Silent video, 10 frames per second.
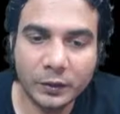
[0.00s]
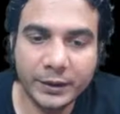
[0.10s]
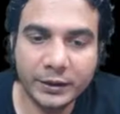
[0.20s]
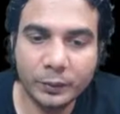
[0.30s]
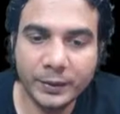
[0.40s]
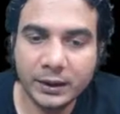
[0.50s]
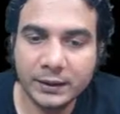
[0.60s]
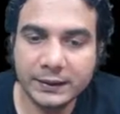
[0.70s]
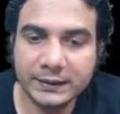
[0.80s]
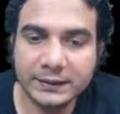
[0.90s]
A to B.
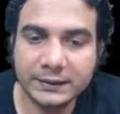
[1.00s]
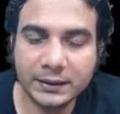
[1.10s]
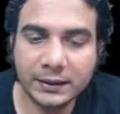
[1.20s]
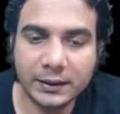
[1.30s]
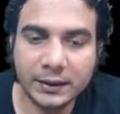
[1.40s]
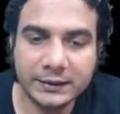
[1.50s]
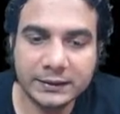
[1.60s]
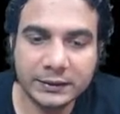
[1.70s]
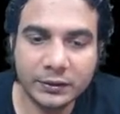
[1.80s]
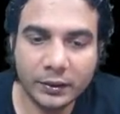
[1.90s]
This is
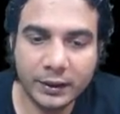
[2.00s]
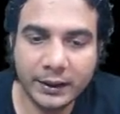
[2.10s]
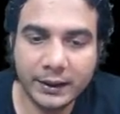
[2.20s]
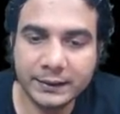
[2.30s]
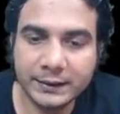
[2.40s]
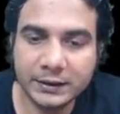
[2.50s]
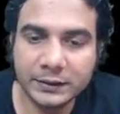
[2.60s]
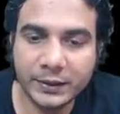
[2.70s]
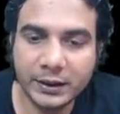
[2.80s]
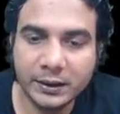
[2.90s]
your A and this
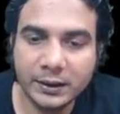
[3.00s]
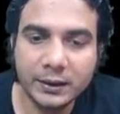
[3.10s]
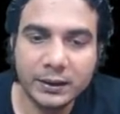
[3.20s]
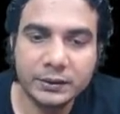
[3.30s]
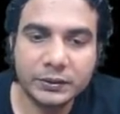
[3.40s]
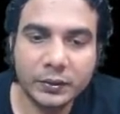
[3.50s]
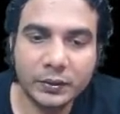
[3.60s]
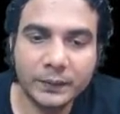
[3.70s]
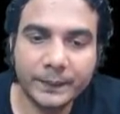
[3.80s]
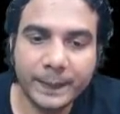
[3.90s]
is B.
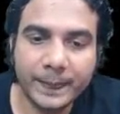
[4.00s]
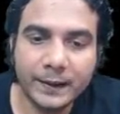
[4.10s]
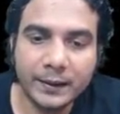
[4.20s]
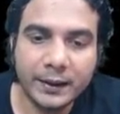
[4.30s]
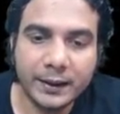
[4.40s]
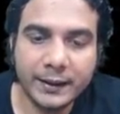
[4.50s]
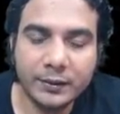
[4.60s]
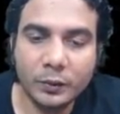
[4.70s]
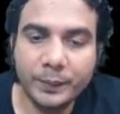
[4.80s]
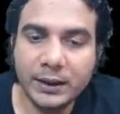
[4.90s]
So
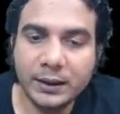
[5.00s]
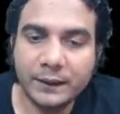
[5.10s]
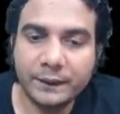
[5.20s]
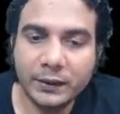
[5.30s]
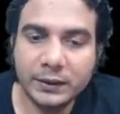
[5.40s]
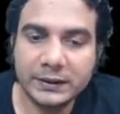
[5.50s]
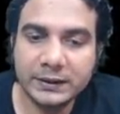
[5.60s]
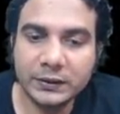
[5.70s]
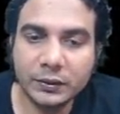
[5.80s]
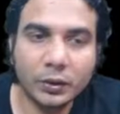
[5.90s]
A to B, if you, this
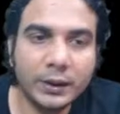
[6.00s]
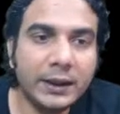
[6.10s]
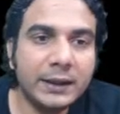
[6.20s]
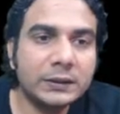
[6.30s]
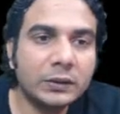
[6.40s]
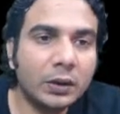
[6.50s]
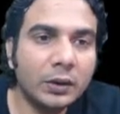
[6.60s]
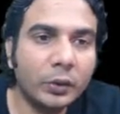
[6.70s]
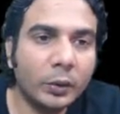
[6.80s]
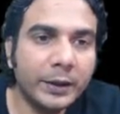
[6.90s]
is your A is
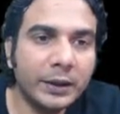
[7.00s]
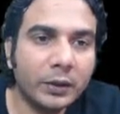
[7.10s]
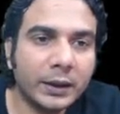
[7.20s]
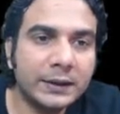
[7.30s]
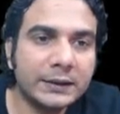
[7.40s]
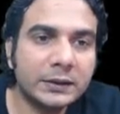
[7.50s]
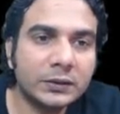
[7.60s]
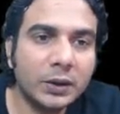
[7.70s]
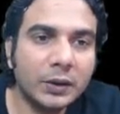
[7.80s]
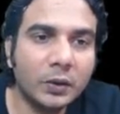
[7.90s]
called domain. Okay, this is
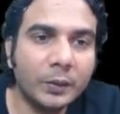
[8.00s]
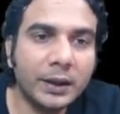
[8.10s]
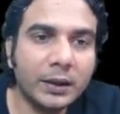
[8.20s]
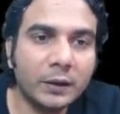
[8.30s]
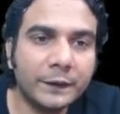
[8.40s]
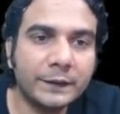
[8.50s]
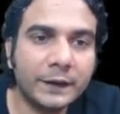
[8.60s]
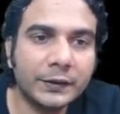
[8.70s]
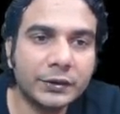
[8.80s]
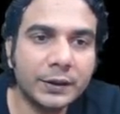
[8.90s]
called domain of the
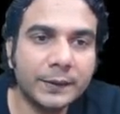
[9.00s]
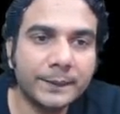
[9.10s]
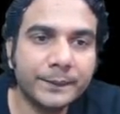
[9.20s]
function,